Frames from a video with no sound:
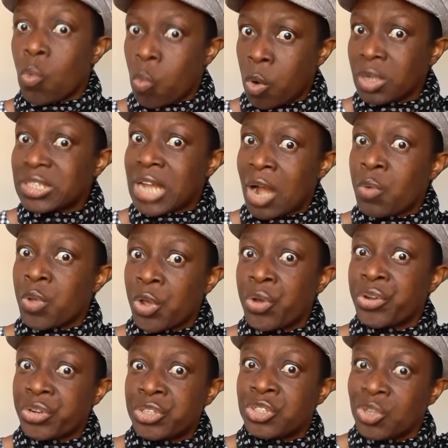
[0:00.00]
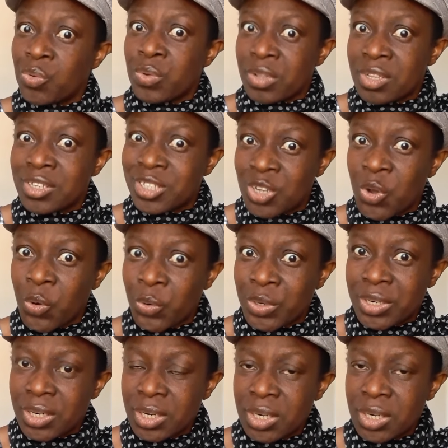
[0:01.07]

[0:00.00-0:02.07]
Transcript: what are we going to do with this gold?